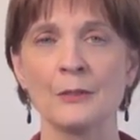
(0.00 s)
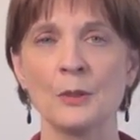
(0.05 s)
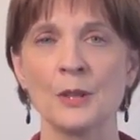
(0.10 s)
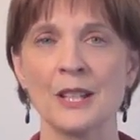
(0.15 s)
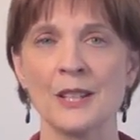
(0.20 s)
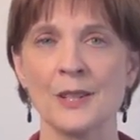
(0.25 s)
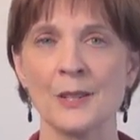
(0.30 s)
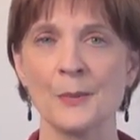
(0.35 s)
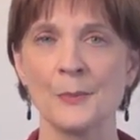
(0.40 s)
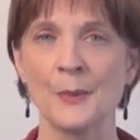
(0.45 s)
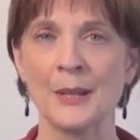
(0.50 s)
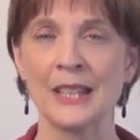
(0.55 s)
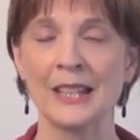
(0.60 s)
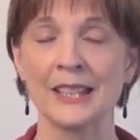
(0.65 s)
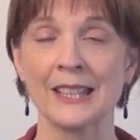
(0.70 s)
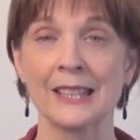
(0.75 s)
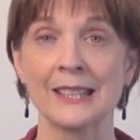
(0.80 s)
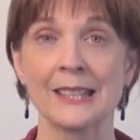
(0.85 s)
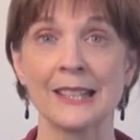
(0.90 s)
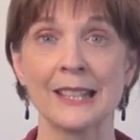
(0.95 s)
voice is
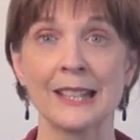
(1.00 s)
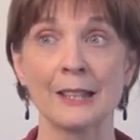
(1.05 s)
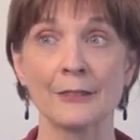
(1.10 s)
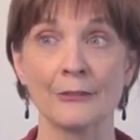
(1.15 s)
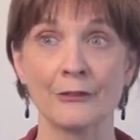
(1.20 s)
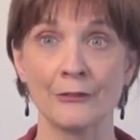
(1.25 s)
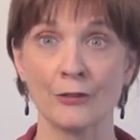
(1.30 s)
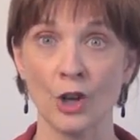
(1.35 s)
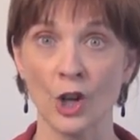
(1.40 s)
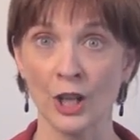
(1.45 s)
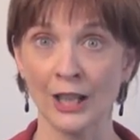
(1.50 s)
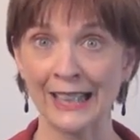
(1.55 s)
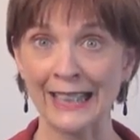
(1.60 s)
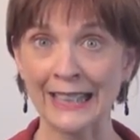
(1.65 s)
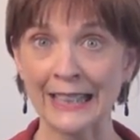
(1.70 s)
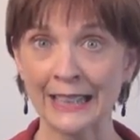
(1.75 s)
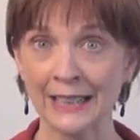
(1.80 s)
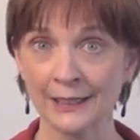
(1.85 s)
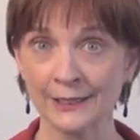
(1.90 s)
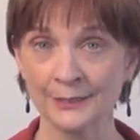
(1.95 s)
beginning to get
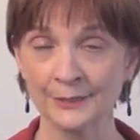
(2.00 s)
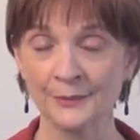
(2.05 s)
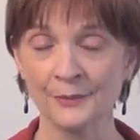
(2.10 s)
froggy,